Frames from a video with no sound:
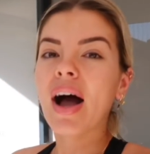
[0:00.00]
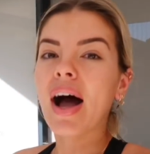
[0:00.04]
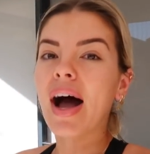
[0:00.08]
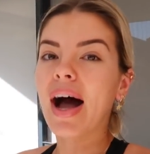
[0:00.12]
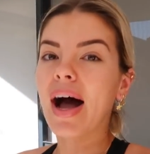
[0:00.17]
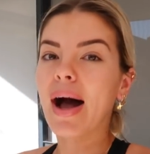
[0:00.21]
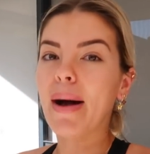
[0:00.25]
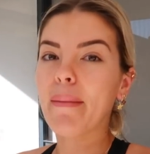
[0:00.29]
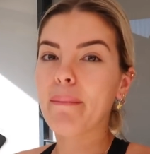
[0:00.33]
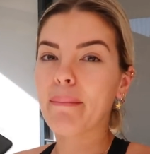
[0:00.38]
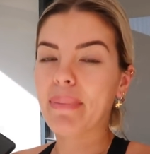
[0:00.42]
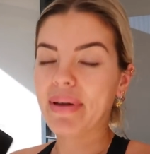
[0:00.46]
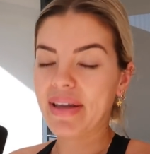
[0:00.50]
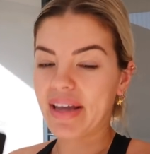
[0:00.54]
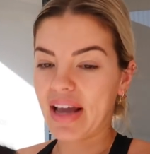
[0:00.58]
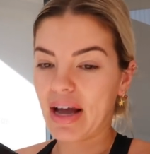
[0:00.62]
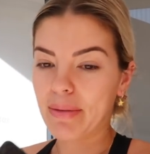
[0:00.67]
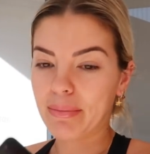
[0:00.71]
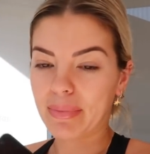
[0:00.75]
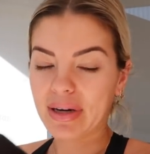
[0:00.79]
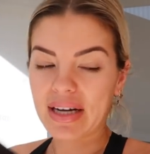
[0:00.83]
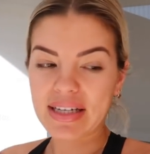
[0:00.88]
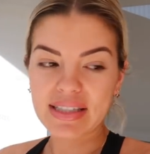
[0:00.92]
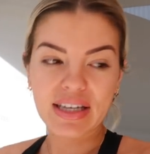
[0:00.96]
Um, but yeah,
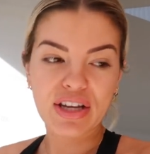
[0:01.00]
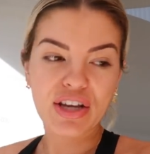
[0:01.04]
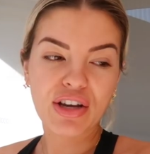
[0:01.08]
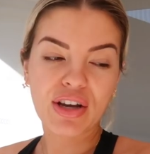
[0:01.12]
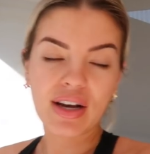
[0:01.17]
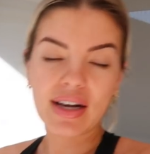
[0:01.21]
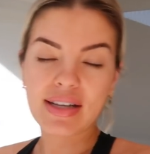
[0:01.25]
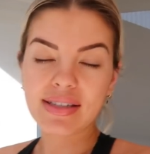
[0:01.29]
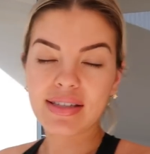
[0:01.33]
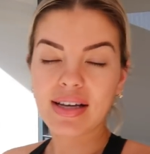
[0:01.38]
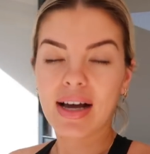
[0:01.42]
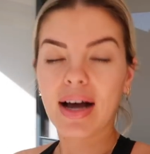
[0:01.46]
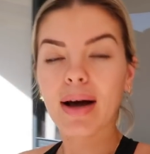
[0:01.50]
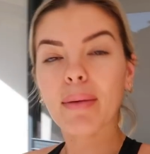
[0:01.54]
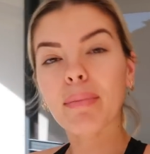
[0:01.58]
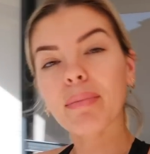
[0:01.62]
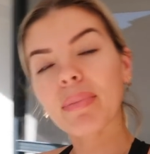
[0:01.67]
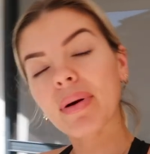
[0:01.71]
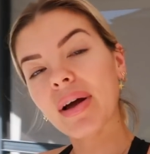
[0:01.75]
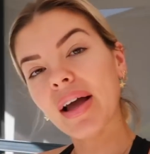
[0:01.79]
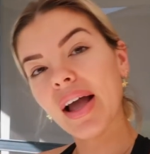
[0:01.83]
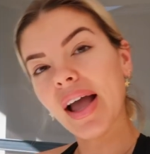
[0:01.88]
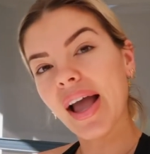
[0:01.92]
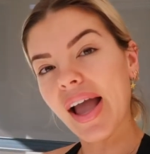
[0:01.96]
I'm gonna set you guys
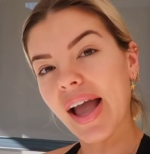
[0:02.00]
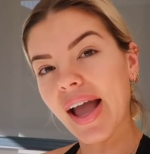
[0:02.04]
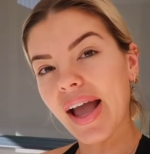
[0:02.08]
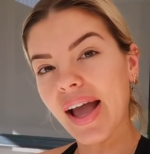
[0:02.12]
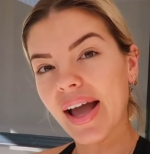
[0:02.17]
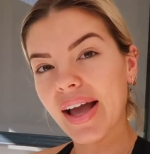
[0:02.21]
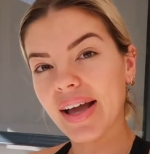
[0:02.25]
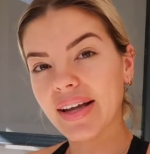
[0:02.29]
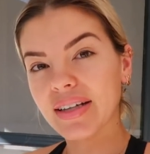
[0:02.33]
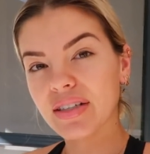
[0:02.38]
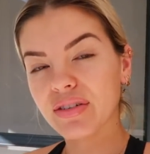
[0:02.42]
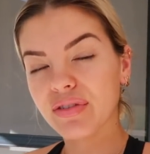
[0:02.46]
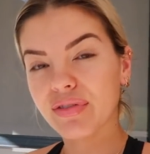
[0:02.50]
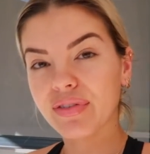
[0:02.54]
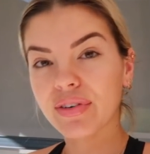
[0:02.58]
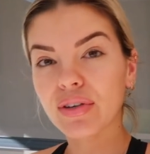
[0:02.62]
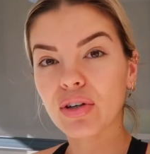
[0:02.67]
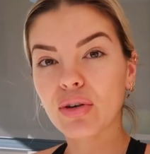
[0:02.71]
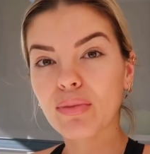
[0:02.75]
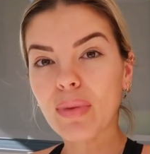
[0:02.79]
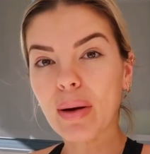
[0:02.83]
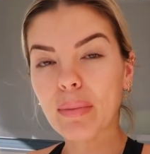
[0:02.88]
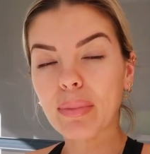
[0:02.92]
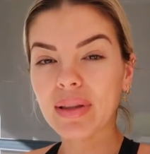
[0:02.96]
up and
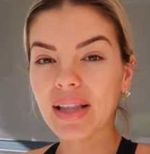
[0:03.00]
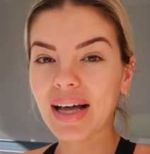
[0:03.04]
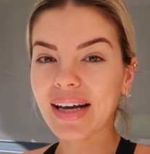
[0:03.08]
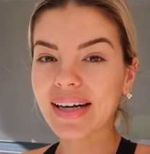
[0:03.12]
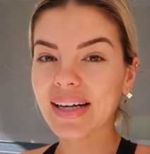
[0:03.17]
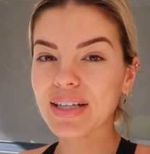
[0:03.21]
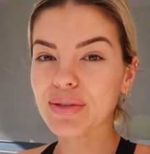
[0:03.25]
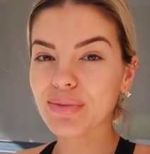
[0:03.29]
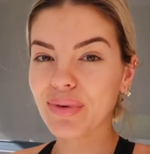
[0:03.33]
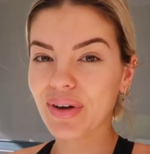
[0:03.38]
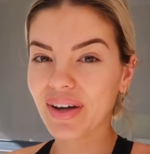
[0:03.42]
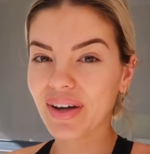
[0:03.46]
film a Pilates